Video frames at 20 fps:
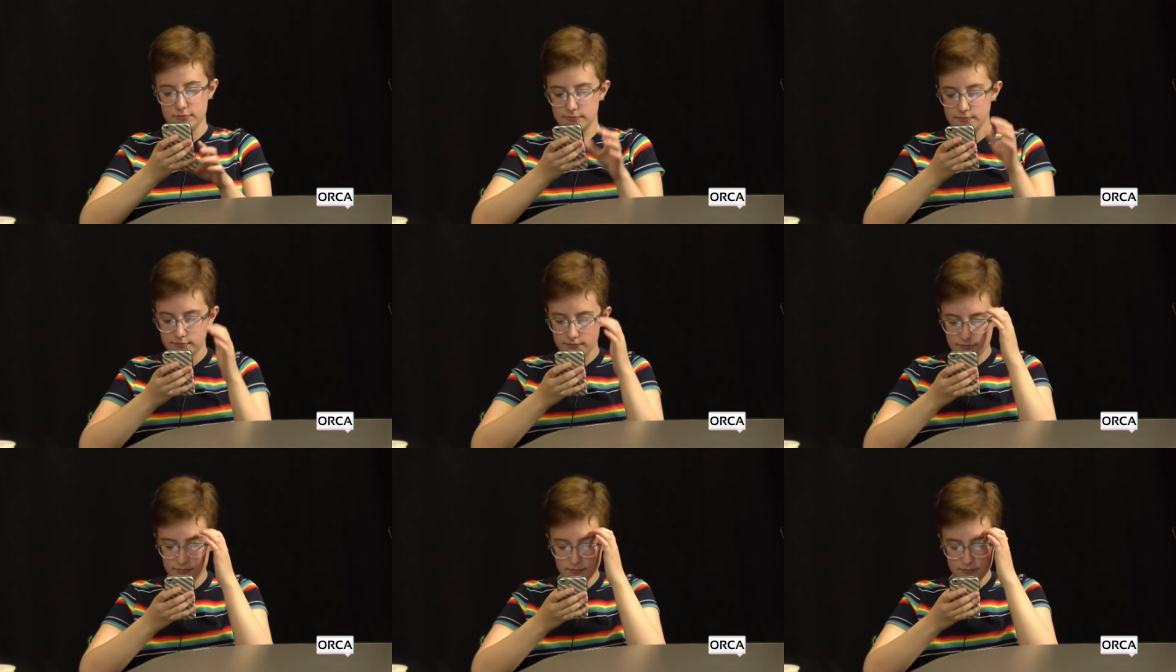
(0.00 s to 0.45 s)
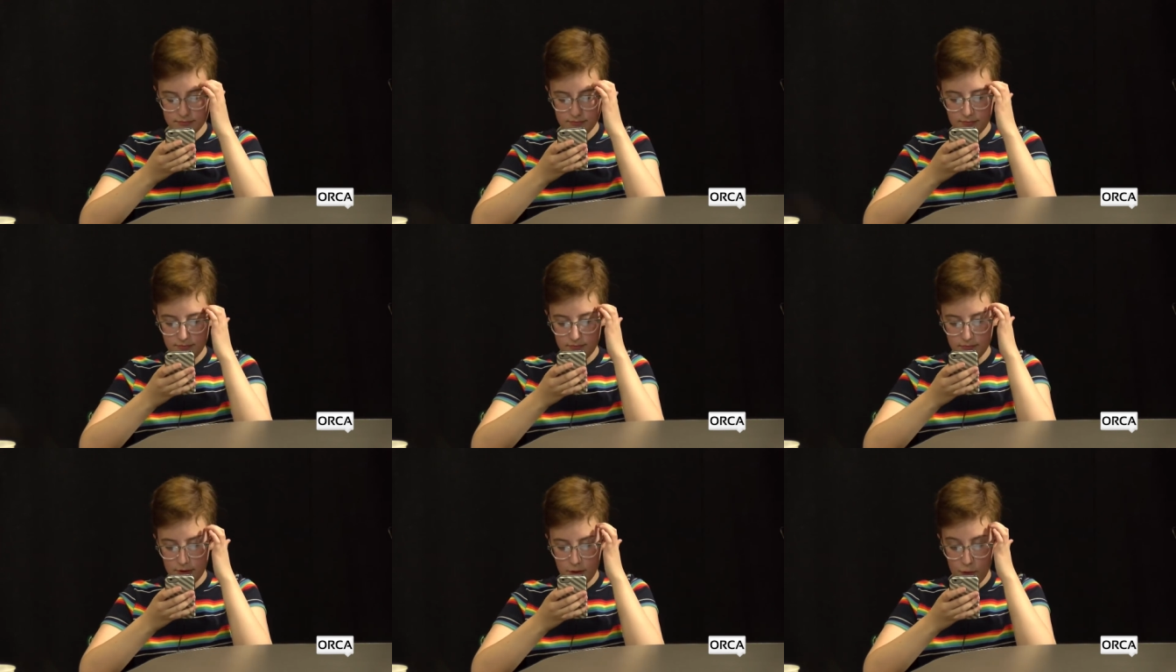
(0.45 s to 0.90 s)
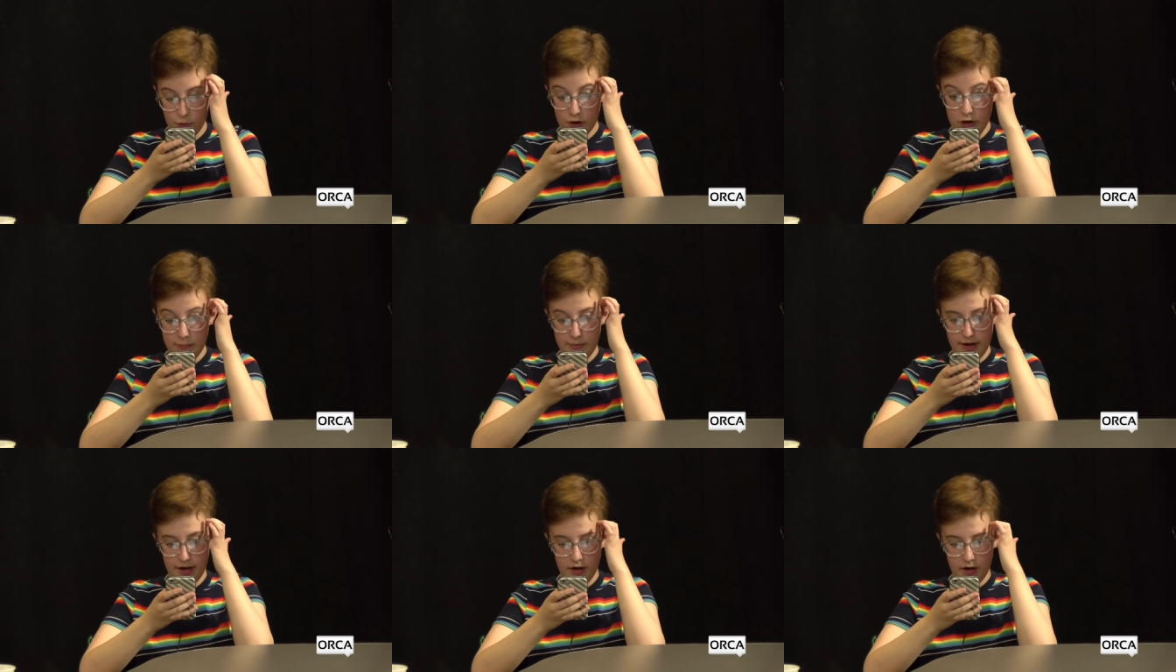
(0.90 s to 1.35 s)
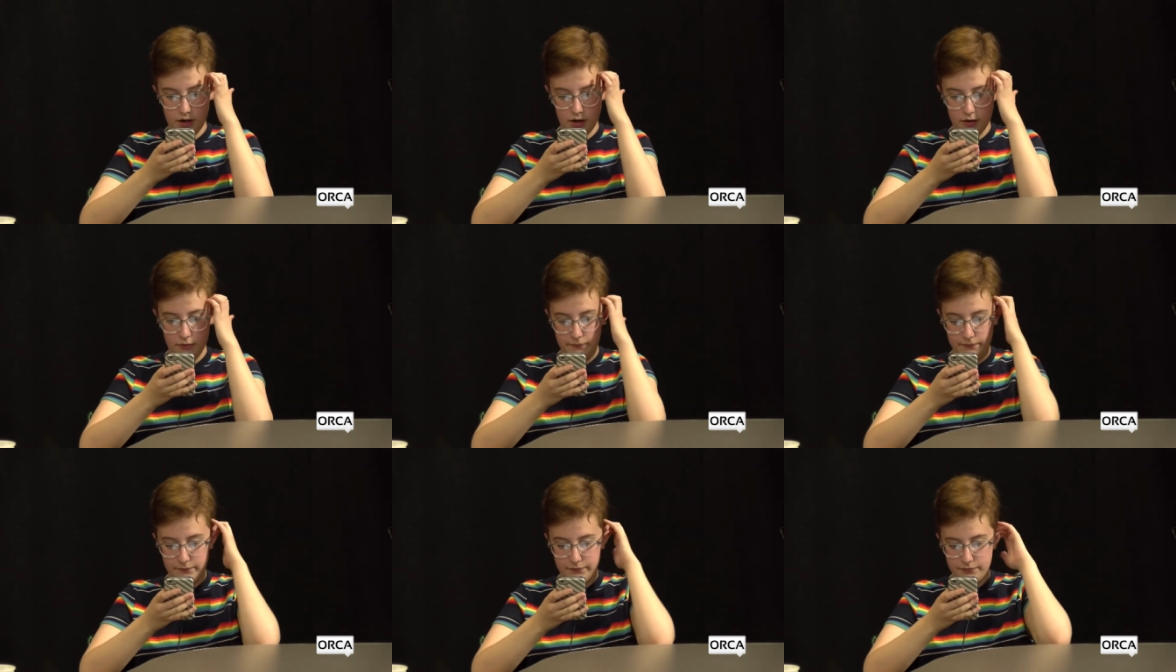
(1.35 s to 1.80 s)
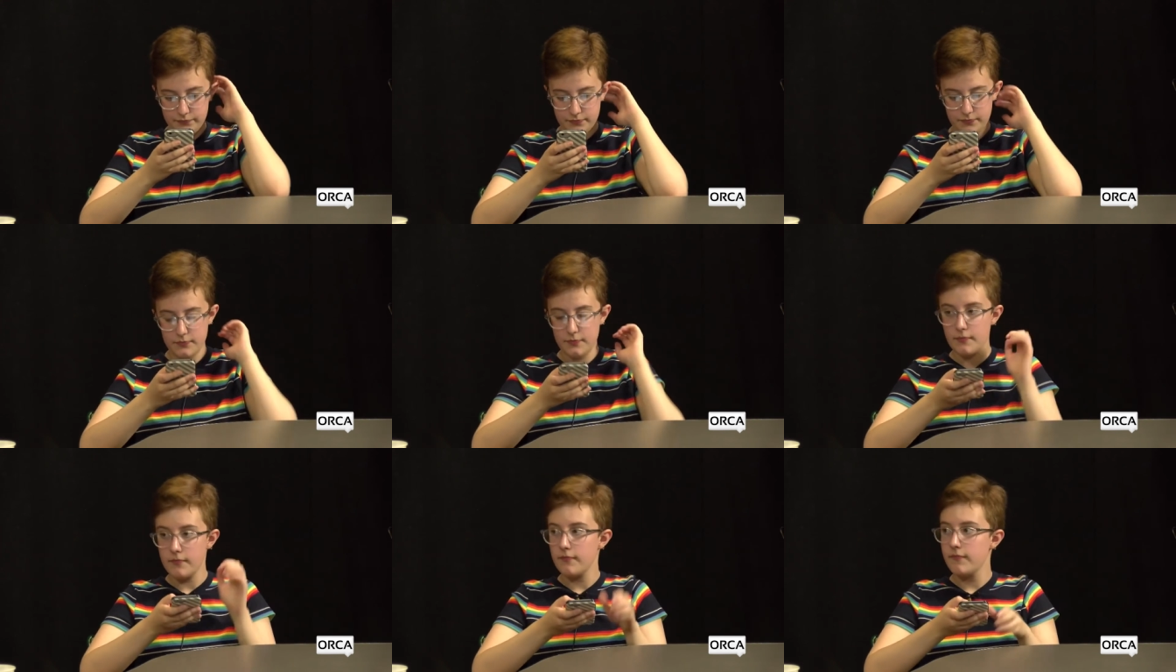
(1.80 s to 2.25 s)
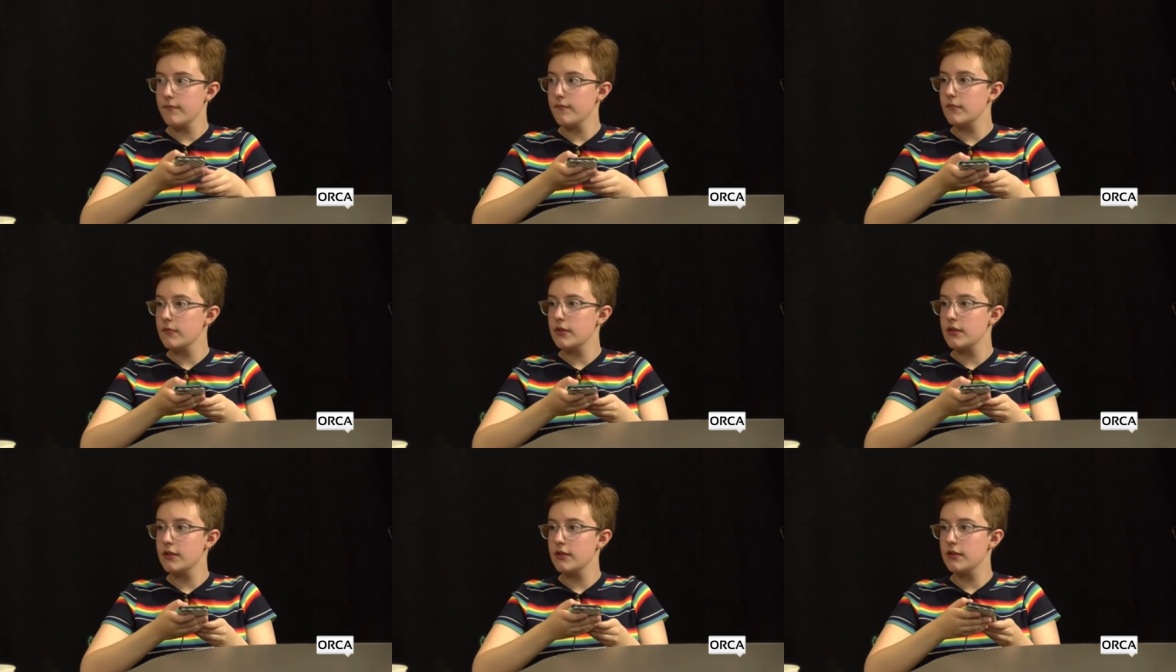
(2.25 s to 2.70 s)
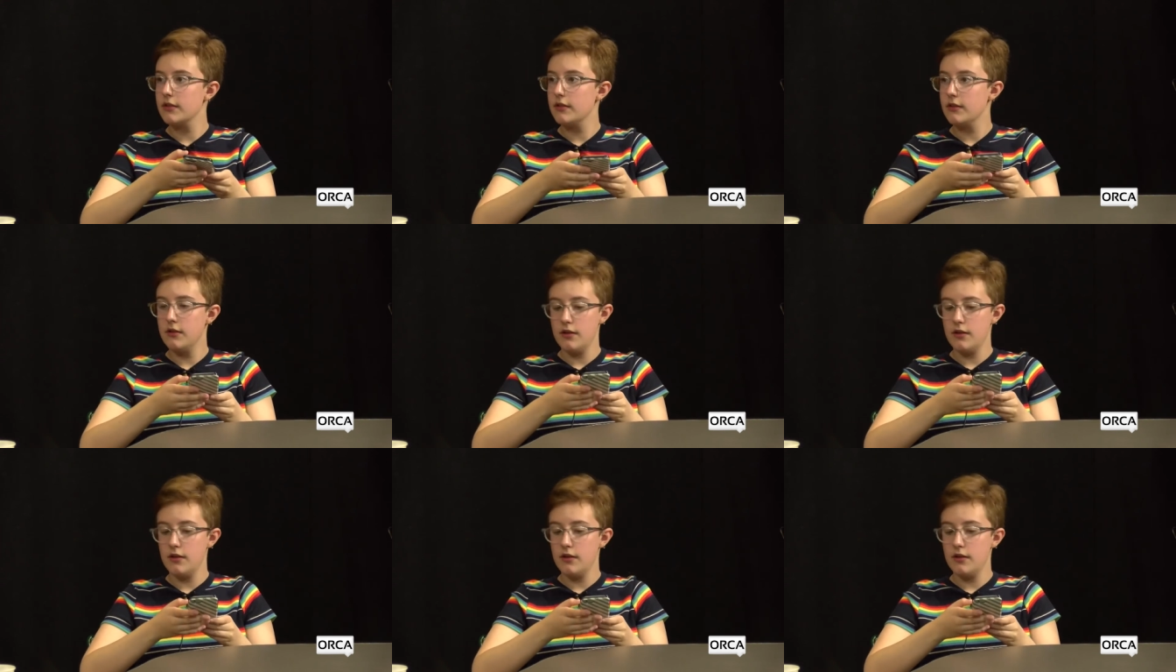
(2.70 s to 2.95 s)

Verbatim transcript: Queer baiting? What, what's Queer on, baiting. That's oh, on the rest of the list,